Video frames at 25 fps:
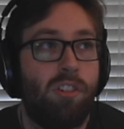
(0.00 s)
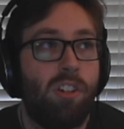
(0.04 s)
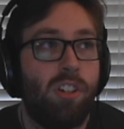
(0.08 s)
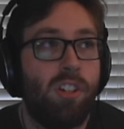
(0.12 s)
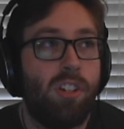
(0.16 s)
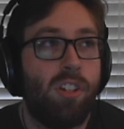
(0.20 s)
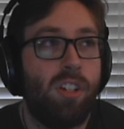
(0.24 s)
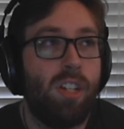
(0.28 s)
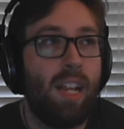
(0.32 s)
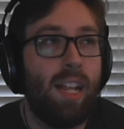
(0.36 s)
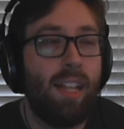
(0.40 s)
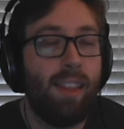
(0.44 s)

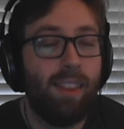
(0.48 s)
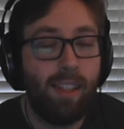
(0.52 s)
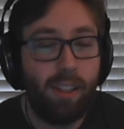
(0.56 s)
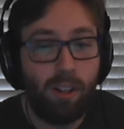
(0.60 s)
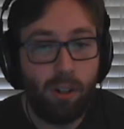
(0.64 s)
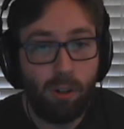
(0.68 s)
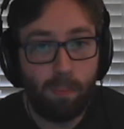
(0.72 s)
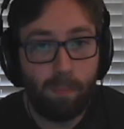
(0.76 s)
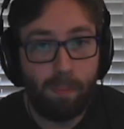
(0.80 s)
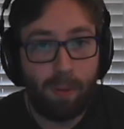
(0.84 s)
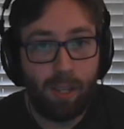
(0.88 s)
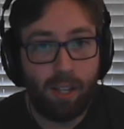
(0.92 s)
just a
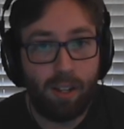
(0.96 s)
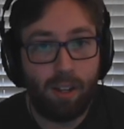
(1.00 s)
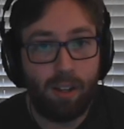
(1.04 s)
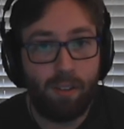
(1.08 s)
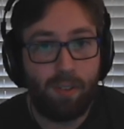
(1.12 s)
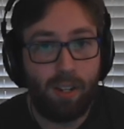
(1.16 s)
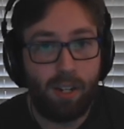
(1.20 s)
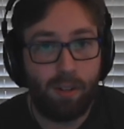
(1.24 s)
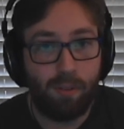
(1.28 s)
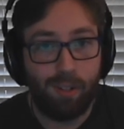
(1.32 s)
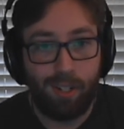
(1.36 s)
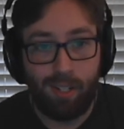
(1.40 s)
little bit
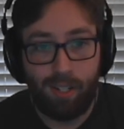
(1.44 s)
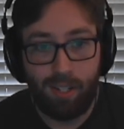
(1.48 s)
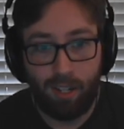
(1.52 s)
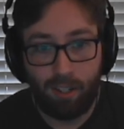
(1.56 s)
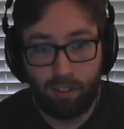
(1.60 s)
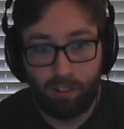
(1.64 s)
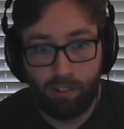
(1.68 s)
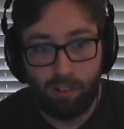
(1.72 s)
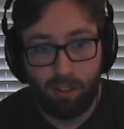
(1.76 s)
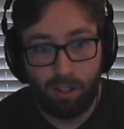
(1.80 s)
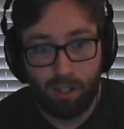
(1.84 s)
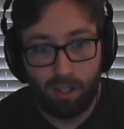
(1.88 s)
of a
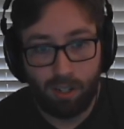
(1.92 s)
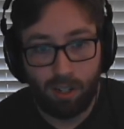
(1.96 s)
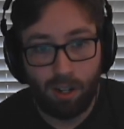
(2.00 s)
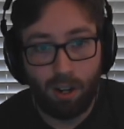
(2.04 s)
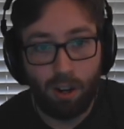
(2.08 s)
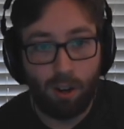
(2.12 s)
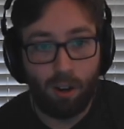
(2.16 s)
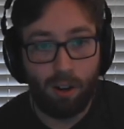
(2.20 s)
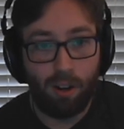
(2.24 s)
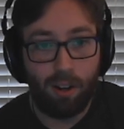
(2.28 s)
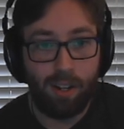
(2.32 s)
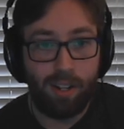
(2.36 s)
reduction
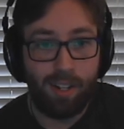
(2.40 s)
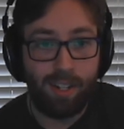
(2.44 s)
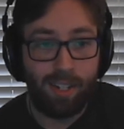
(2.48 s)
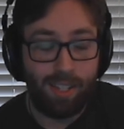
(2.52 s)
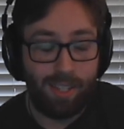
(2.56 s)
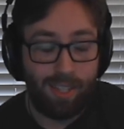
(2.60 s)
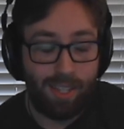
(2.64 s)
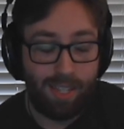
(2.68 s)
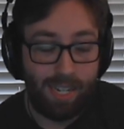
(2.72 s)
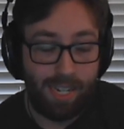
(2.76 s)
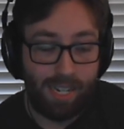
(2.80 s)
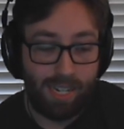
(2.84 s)
on
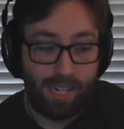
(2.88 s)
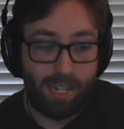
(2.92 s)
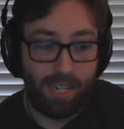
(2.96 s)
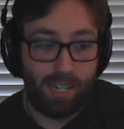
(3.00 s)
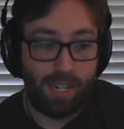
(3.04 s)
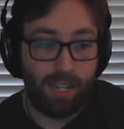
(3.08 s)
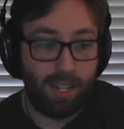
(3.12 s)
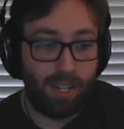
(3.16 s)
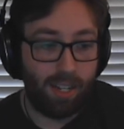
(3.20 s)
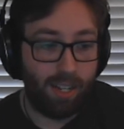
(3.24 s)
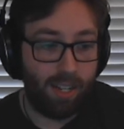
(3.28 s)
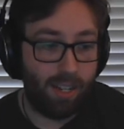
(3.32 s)

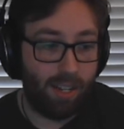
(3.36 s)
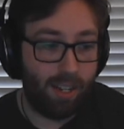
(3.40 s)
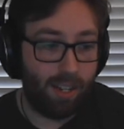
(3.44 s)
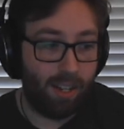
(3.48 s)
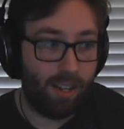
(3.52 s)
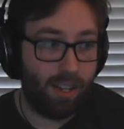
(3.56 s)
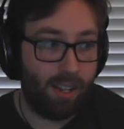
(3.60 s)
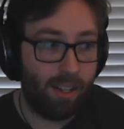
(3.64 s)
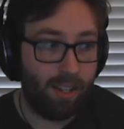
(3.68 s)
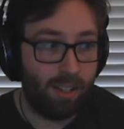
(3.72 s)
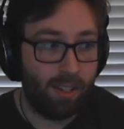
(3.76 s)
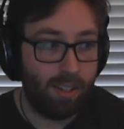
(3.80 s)
the
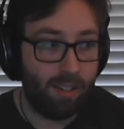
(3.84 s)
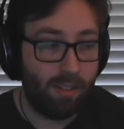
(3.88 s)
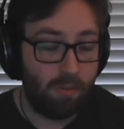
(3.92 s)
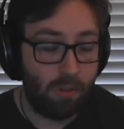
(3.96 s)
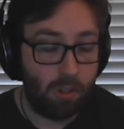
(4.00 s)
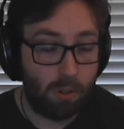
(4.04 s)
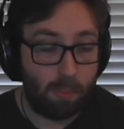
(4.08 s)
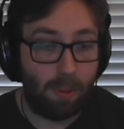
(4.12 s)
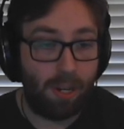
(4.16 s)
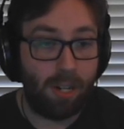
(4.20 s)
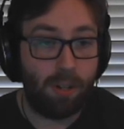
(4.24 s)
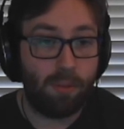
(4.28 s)

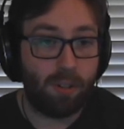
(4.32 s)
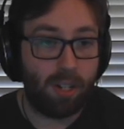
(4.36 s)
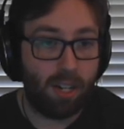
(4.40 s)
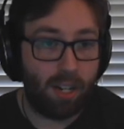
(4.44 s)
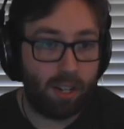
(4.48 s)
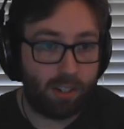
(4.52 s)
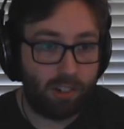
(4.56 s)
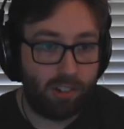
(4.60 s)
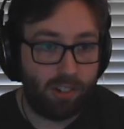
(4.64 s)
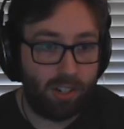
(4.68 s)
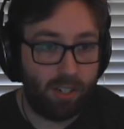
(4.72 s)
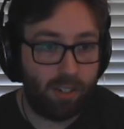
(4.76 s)
speed
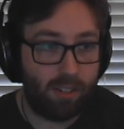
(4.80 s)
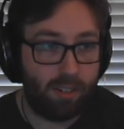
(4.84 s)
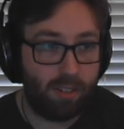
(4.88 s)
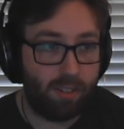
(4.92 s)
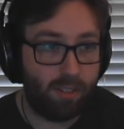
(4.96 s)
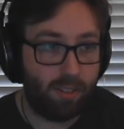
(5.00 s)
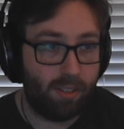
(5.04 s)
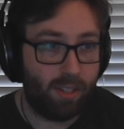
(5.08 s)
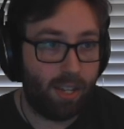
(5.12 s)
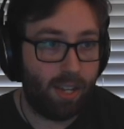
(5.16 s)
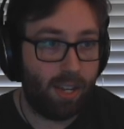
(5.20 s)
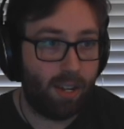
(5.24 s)
reduction
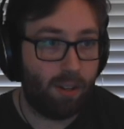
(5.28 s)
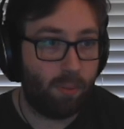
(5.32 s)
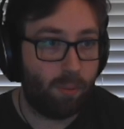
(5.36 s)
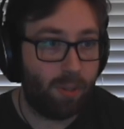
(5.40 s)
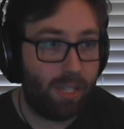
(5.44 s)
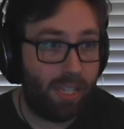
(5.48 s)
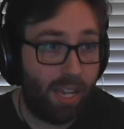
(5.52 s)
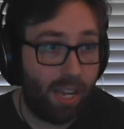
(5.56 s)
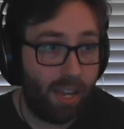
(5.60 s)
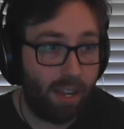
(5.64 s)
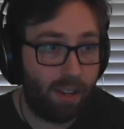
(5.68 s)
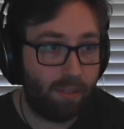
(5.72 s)
that we
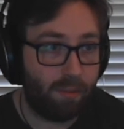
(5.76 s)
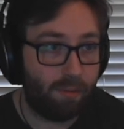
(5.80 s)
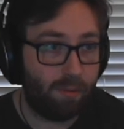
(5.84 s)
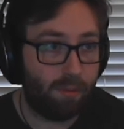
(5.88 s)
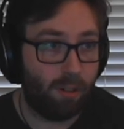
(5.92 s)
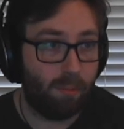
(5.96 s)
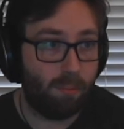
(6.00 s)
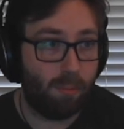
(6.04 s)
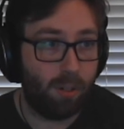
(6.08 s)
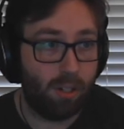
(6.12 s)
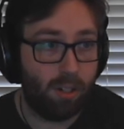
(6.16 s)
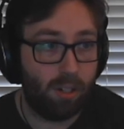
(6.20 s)
get
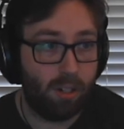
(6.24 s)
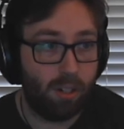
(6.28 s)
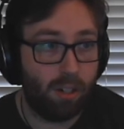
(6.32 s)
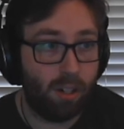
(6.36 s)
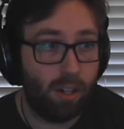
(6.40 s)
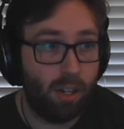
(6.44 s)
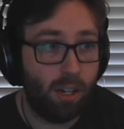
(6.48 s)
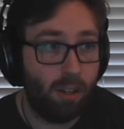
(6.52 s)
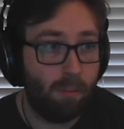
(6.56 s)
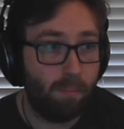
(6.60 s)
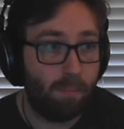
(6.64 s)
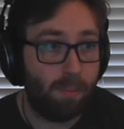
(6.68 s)
from
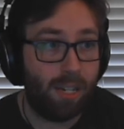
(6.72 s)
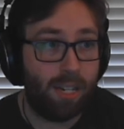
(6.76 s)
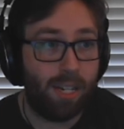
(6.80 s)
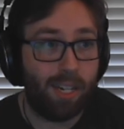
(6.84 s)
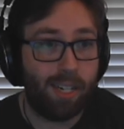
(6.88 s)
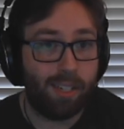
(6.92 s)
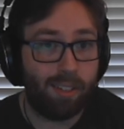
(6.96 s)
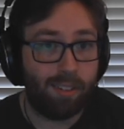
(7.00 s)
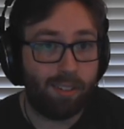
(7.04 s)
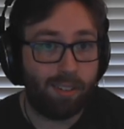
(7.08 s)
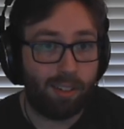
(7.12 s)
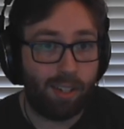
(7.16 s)
her
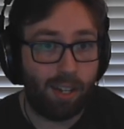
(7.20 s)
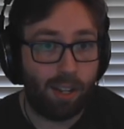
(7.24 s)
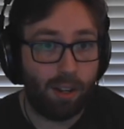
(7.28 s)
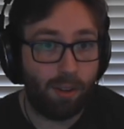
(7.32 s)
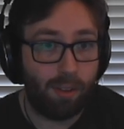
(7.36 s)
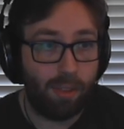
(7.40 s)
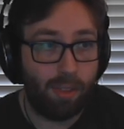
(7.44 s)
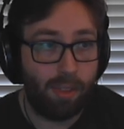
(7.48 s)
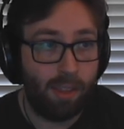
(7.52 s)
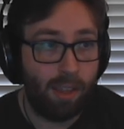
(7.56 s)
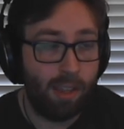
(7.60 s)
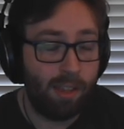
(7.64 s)
being in
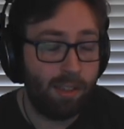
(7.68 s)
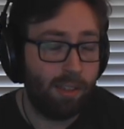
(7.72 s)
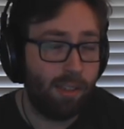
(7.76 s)
stealth.